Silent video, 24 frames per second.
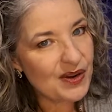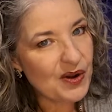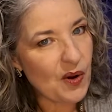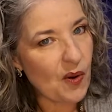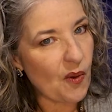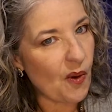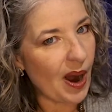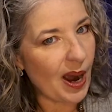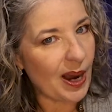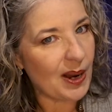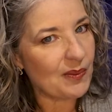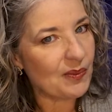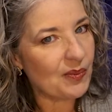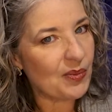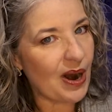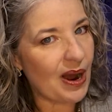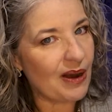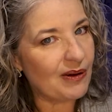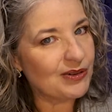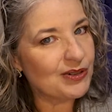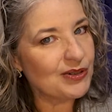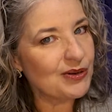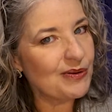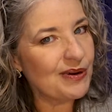who I am
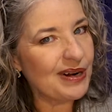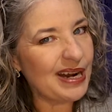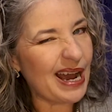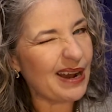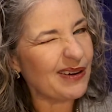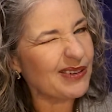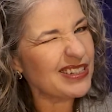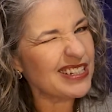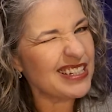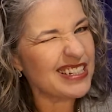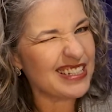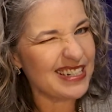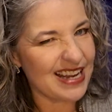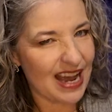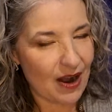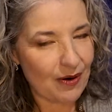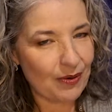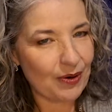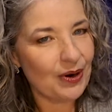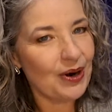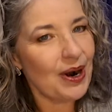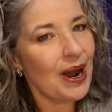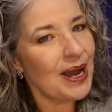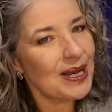proud to announce is now
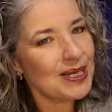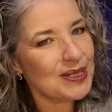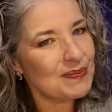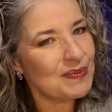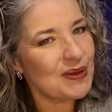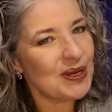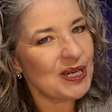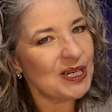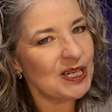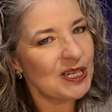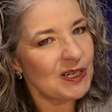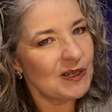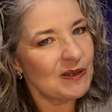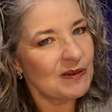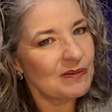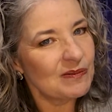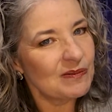her husband,